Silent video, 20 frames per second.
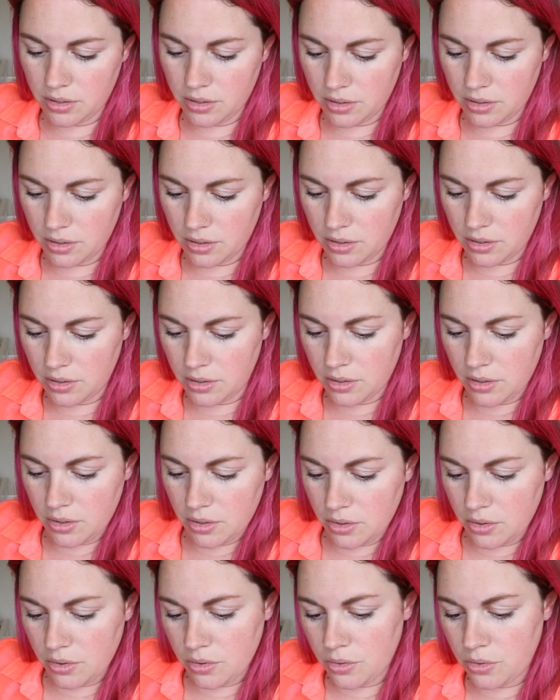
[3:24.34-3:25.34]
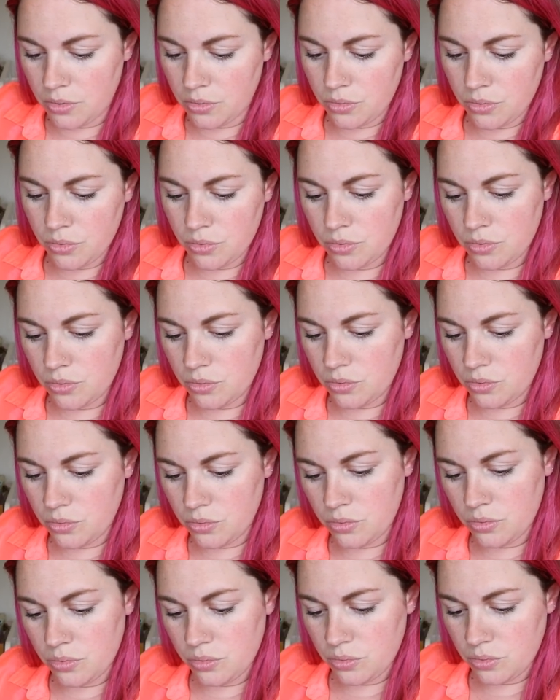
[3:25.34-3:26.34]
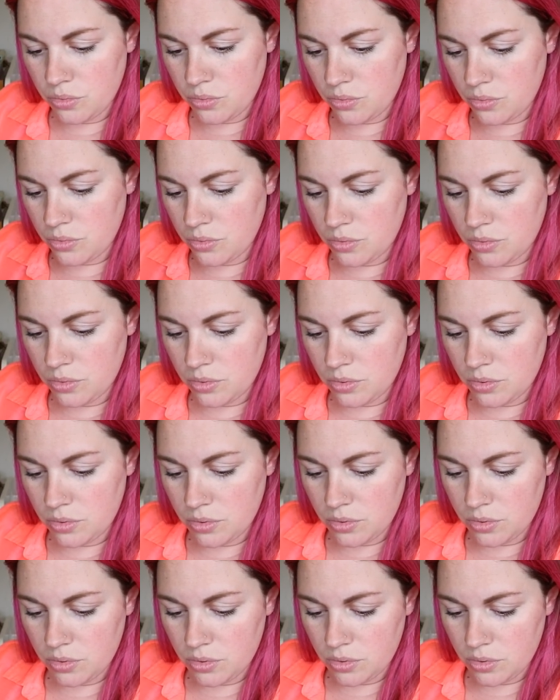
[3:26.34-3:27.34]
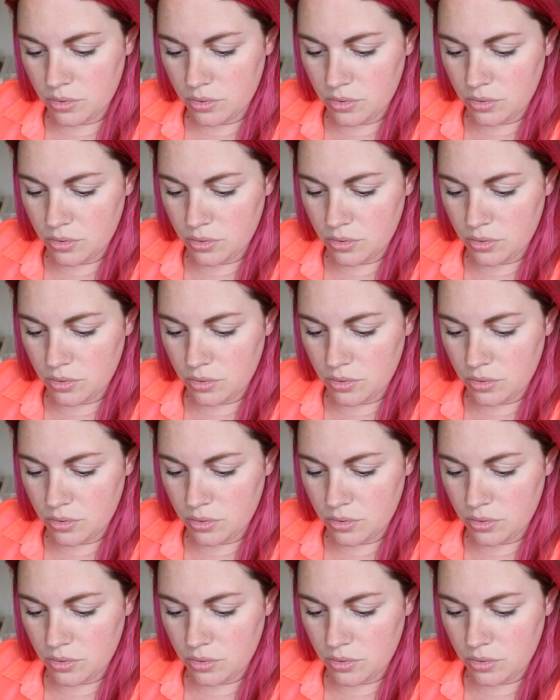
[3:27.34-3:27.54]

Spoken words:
(no one is talking)